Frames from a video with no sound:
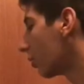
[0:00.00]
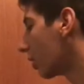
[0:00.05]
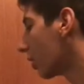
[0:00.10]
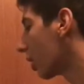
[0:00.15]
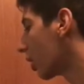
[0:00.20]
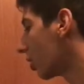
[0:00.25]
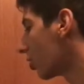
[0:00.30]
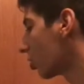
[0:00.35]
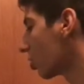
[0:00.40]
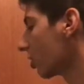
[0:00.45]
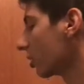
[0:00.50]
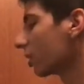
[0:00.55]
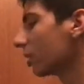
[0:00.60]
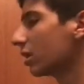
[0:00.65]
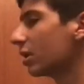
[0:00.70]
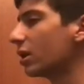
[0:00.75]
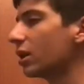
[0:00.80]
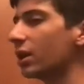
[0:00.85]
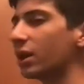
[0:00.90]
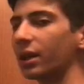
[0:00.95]
recursion
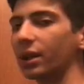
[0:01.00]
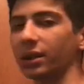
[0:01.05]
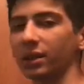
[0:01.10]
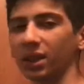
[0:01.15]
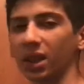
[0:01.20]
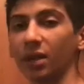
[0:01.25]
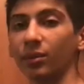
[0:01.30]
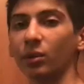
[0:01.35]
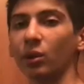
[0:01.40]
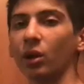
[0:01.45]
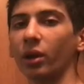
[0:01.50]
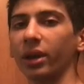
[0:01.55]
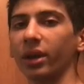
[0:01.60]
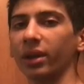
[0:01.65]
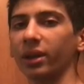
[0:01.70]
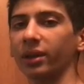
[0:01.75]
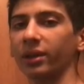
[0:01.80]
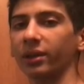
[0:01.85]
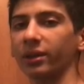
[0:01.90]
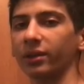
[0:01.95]
and keep
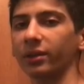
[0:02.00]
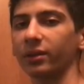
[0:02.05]
going.